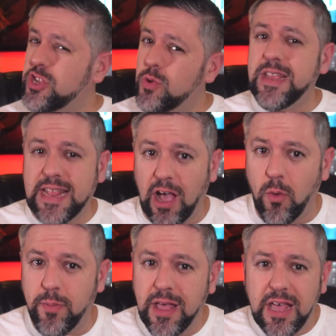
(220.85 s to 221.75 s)
do need
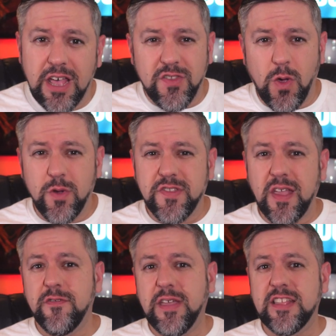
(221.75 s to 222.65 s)
help. So
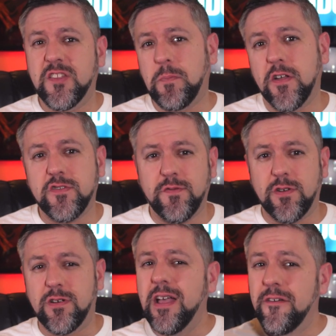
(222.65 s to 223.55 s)
instead of getting sponsors
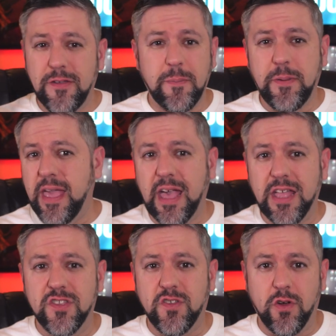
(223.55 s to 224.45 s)
for
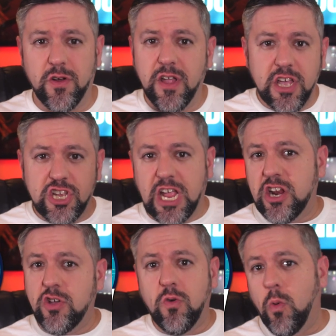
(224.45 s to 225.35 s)
VPNs or
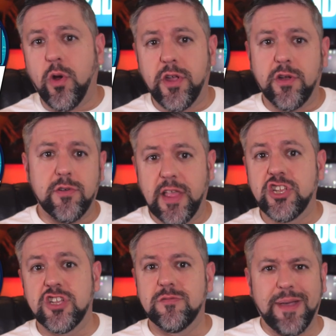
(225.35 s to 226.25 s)
Shadow Warrior
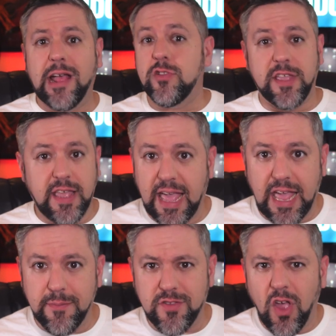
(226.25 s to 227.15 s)
Legend Battle League
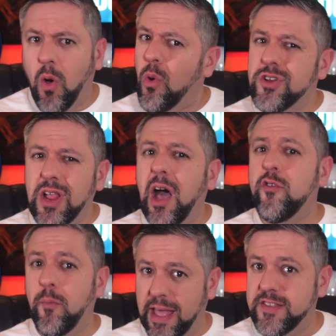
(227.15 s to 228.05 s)
games or
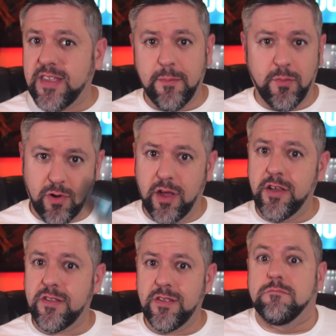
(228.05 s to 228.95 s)
novel manscaping
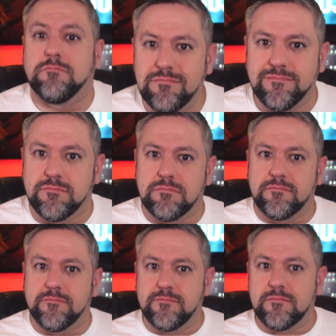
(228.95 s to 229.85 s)
products,
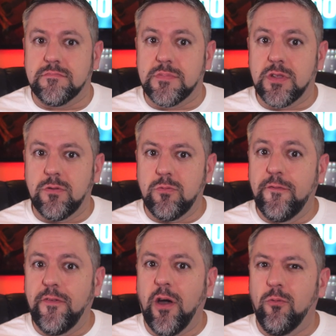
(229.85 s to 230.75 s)
we
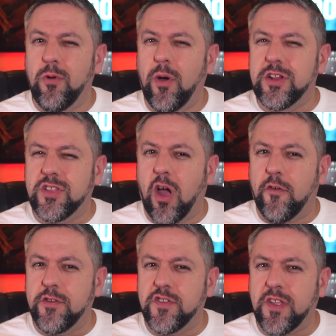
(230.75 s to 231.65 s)
felt we wanted to
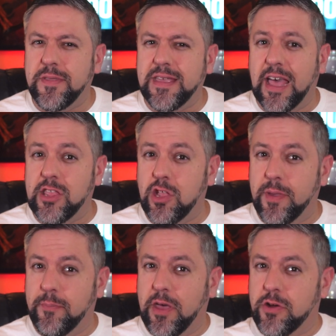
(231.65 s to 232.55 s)
offer you something a little
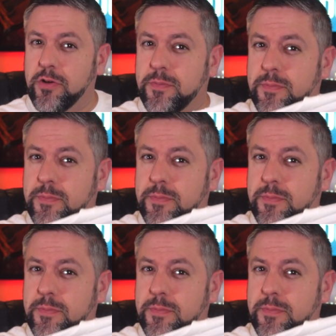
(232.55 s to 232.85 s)
bit better.